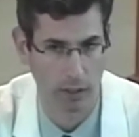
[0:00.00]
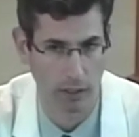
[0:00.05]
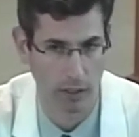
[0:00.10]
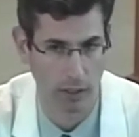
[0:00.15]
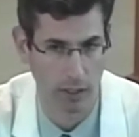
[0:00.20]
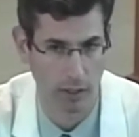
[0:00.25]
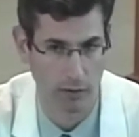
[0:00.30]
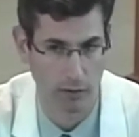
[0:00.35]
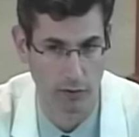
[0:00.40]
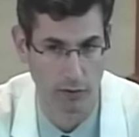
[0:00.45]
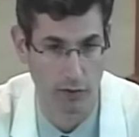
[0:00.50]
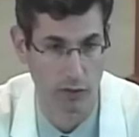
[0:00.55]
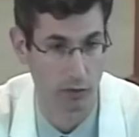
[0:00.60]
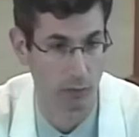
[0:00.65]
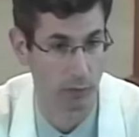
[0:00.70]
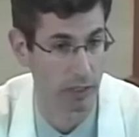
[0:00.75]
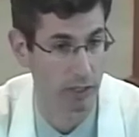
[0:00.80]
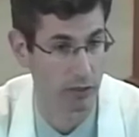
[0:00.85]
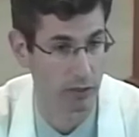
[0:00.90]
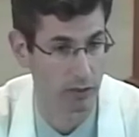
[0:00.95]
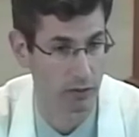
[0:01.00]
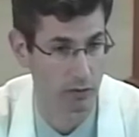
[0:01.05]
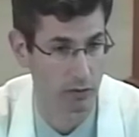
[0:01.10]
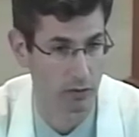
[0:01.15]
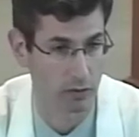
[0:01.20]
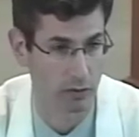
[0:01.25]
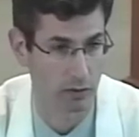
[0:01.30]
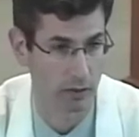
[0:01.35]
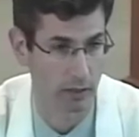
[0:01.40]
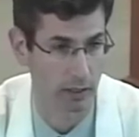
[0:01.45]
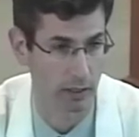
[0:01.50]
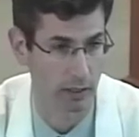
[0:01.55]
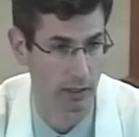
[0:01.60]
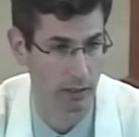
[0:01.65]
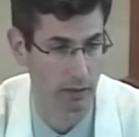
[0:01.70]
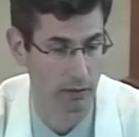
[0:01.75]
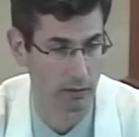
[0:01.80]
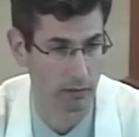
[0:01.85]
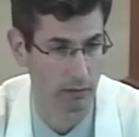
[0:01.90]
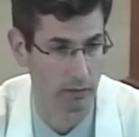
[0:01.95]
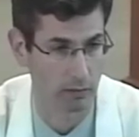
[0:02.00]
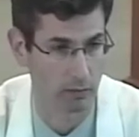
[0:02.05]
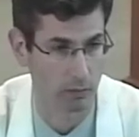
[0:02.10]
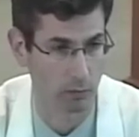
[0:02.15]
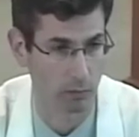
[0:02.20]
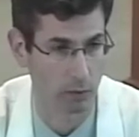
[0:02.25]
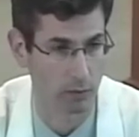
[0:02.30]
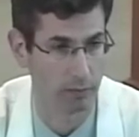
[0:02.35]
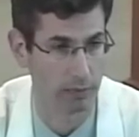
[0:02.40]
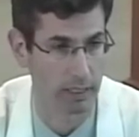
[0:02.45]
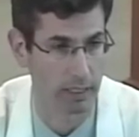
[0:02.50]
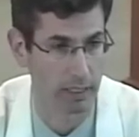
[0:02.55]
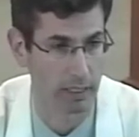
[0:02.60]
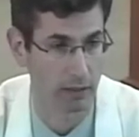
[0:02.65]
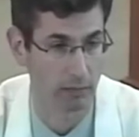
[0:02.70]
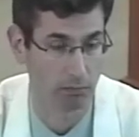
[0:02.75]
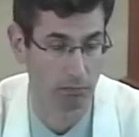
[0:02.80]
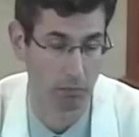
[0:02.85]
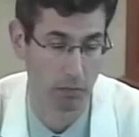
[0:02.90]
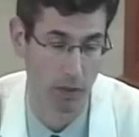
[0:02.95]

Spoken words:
Other situations would be